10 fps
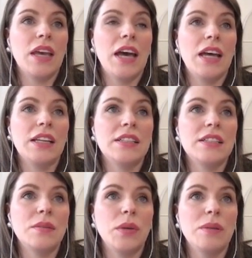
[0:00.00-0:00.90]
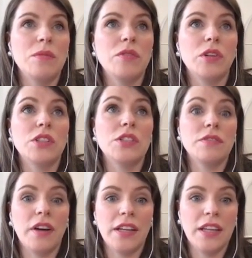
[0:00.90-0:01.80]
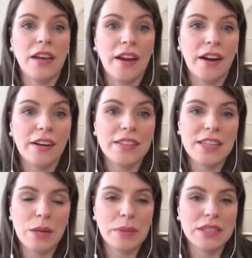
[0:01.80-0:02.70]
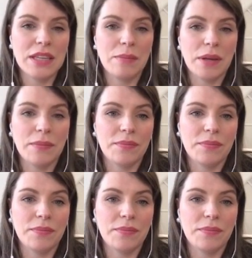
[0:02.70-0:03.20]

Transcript: And we can move on to defining our table schema.